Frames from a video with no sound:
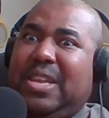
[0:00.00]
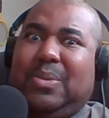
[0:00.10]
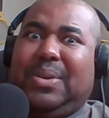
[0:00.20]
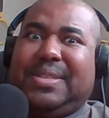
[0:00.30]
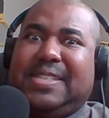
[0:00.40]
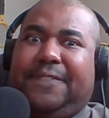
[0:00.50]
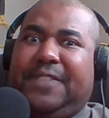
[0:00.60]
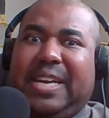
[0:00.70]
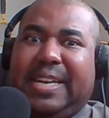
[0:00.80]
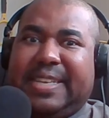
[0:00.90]
he wants to
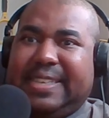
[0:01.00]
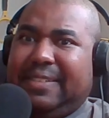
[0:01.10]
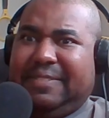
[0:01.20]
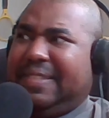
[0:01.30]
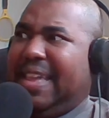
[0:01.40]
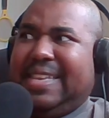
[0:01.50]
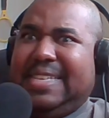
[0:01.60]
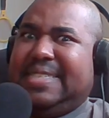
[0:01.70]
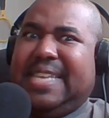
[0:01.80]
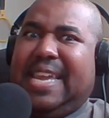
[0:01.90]
fuck, or like
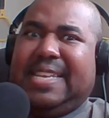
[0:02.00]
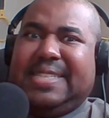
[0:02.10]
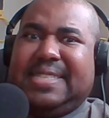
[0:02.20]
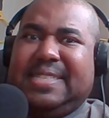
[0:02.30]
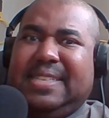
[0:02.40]
he's taking,